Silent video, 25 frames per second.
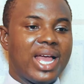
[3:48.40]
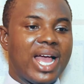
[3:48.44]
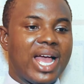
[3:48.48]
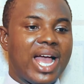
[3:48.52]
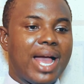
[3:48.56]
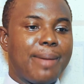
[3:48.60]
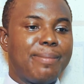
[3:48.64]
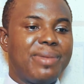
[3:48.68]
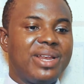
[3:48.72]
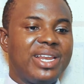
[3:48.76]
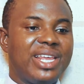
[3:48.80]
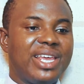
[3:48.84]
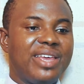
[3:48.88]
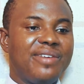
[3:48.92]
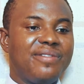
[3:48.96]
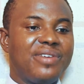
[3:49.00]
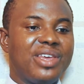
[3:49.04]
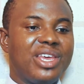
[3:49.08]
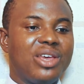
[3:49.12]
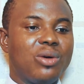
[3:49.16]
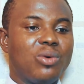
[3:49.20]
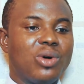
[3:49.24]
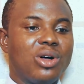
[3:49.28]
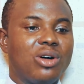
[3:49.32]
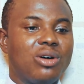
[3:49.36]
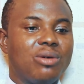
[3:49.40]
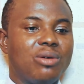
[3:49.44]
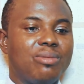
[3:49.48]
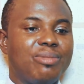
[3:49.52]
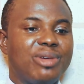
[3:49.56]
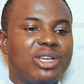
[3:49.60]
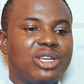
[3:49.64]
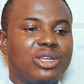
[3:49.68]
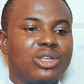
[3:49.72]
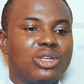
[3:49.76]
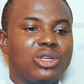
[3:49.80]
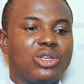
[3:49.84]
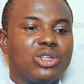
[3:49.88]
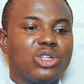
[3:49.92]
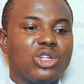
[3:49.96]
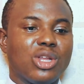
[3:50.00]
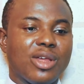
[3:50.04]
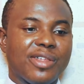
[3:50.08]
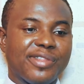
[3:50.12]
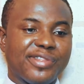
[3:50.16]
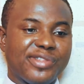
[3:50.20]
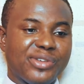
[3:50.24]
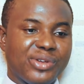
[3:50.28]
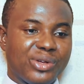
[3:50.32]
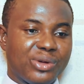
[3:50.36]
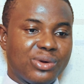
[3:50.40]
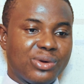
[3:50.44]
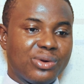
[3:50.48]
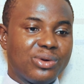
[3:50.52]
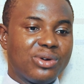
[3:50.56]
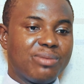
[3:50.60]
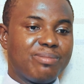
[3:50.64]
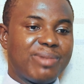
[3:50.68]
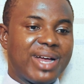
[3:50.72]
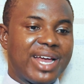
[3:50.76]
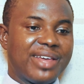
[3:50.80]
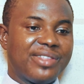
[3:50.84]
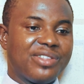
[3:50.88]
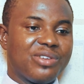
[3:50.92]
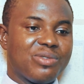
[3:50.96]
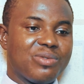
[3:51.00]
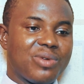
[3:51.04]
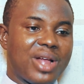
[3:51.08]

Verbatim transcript: I believe it will be filled by the